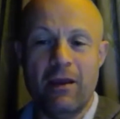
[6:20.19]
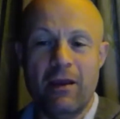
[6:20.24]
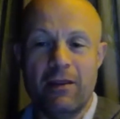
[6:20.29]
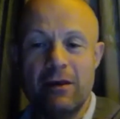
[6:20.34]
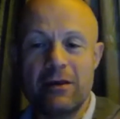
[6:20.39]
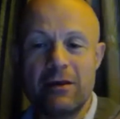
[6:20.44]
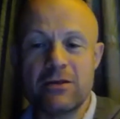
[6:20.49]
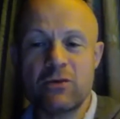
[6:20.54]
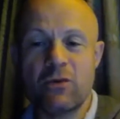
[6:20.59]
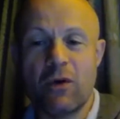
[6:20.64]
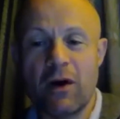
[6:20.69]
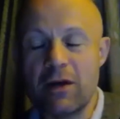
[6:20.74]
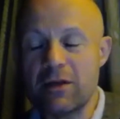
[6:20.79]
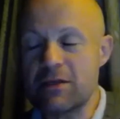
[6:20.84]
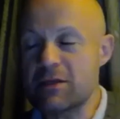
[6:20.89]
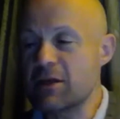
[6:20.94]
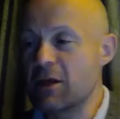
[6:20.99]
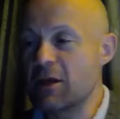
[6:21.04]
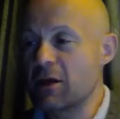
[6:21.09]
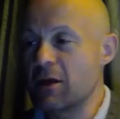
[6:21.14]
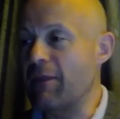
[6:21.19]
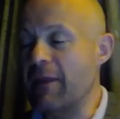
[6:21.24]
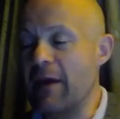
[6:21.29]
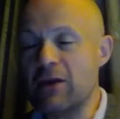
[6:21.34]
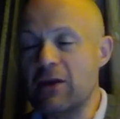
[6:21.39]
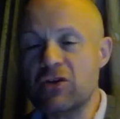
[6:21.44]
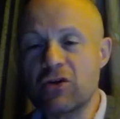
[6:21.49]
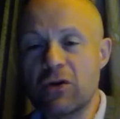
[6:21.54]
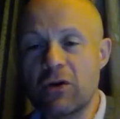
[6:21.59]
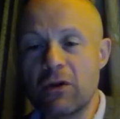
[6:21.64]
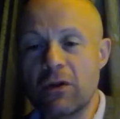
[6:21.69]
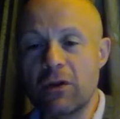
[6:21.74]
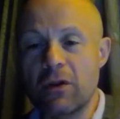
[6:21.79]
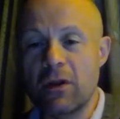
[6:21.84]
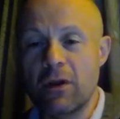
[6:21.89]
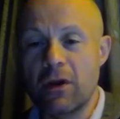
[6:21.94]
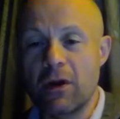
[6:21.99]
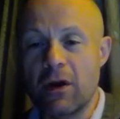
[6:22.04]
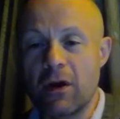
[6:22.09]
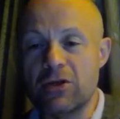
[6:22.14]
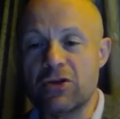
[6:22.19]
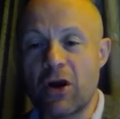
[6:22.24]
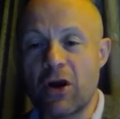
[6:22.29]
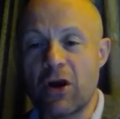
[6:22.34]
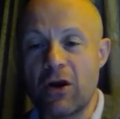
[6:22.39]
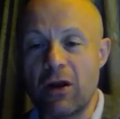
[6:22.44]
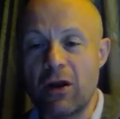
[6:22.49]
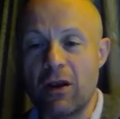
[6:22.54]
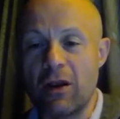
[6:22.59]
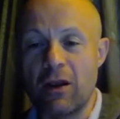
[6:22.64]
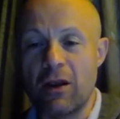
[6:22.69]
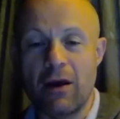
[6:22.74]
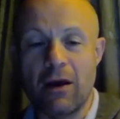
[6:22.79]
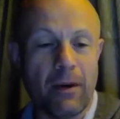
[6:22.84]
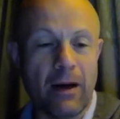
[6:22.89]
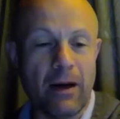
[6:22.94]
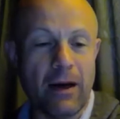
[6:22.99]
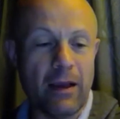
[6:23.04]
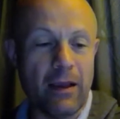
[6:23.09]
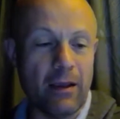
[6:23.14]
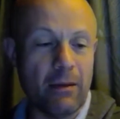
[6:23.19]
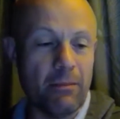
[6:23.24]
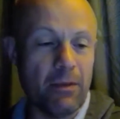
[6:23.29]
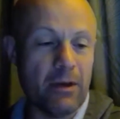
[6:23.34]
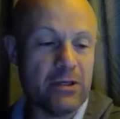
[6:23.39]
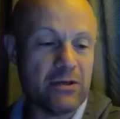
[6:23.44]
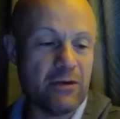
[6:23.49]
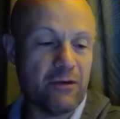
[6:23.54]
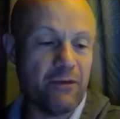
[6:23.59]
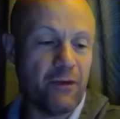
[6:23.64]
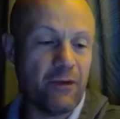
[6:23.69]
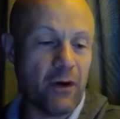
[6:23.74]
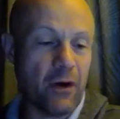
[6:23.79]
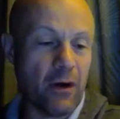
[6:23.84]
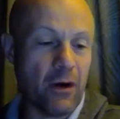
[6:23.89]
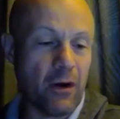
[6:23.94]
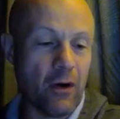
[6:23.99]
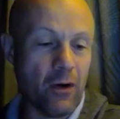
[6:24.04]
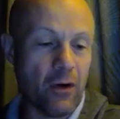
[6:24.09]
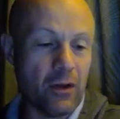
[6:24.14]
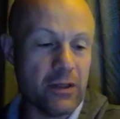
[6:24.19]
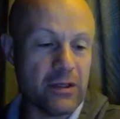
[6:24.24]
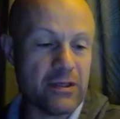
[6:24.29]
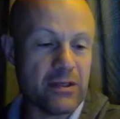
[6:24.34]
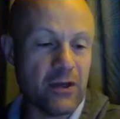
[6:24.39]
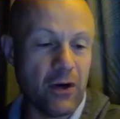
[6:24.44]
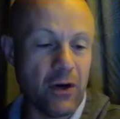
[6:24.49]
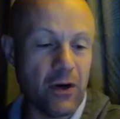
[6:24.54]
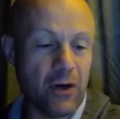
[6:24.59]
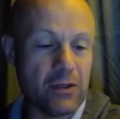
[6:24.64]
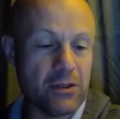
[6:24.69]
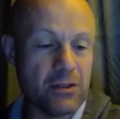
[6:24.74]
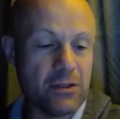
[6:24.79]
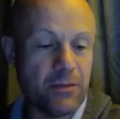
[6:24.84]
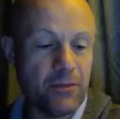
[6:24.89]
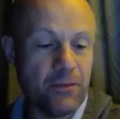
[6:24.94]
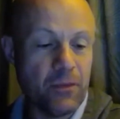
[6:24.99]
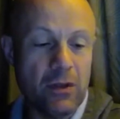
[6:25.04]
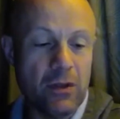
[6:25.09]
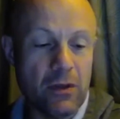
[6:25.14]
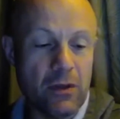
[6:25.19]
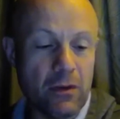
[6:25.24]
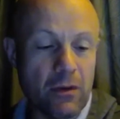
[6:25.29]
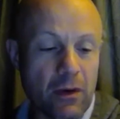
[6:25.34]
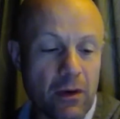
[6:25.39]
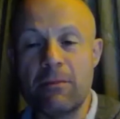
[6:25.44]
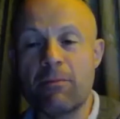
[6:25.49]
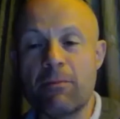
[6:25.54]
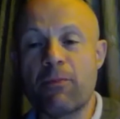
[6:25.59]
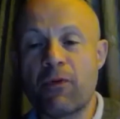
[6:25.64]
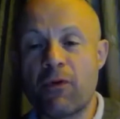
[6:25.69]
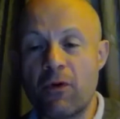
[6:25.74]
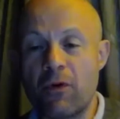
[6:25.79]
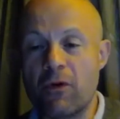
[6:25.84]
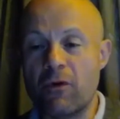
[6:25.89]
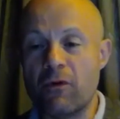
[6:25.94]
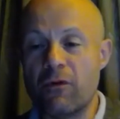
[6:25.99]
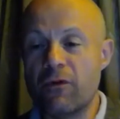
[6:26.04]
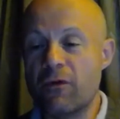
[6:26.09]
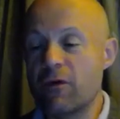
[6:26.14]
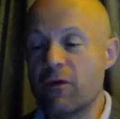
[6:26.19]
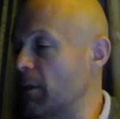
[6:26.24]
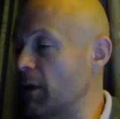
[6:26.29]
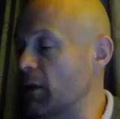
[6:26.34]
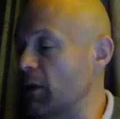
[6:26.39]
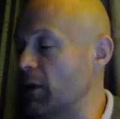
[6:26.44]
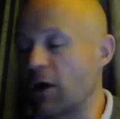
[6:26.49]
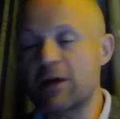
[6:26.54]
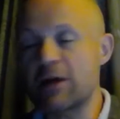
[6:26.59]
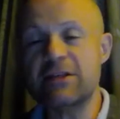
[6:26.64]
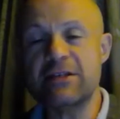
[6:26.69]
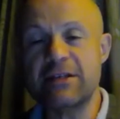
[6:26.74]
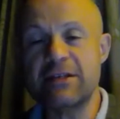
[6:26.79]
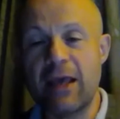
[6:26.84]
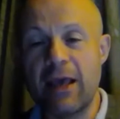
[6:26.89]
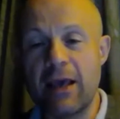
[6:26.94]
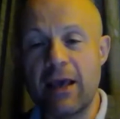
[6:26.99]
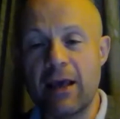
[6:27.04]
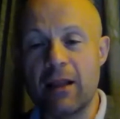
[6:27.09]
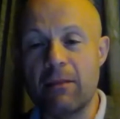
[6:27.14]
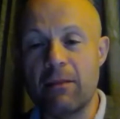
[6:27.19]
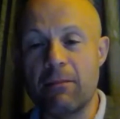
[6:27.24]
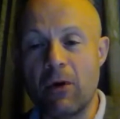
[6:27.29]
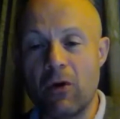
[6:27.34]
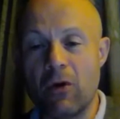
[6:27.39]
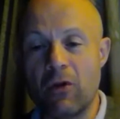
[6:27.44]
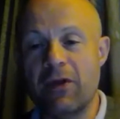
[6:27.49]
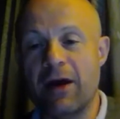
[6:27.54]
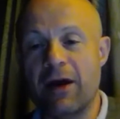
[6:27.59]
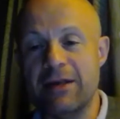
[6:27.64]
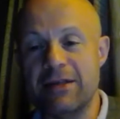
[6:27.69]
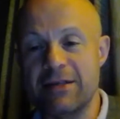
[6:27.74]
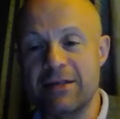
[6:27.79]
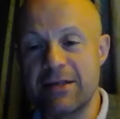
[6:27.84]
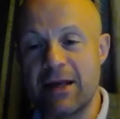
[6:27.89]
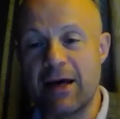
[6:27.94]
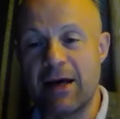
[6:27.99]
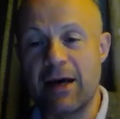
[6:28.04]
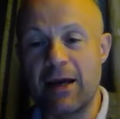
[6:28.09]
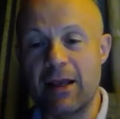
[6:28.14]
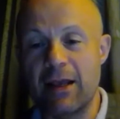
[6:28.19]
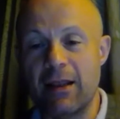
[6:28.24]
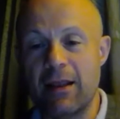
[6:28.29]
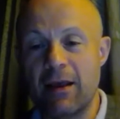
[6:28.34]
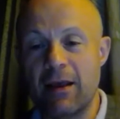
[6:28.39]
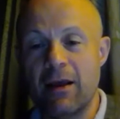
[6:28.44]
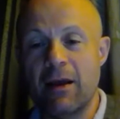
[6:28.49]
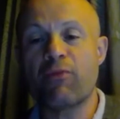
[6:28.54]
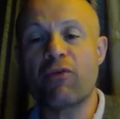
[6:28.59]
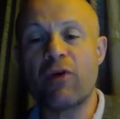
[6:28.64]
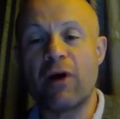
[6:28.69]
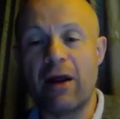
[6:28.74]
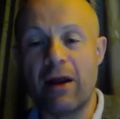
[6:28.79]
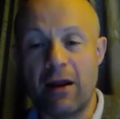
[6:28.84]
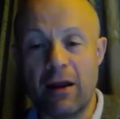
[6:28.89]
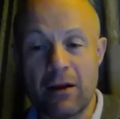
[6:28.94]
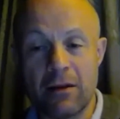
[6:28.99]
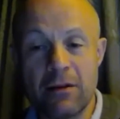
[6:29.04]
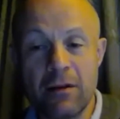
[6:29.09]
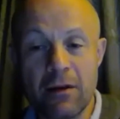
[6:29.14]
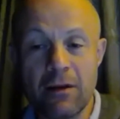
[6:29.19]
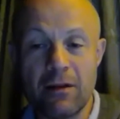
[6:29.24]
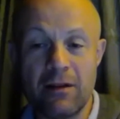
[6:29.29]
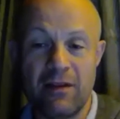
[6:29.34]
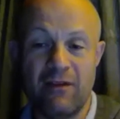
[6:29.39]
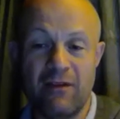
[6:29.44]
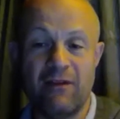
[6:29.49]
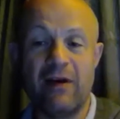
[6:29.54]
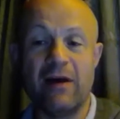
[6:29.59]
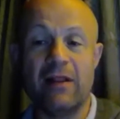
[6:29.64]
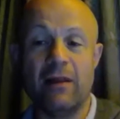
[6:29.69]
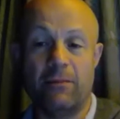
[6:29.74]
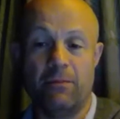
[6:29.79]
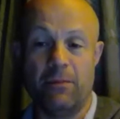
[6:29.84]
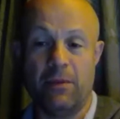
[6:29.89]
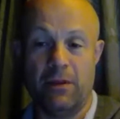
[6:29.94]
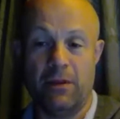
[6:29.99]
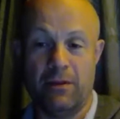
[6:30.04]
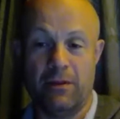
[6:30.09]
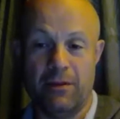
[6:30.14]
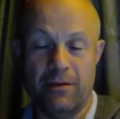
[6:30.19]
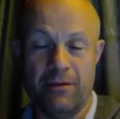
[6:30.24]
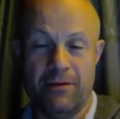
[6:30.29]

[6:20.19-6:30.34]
This was a natural journey by a bunch of early starters to improve a large-scale, multi-site product development.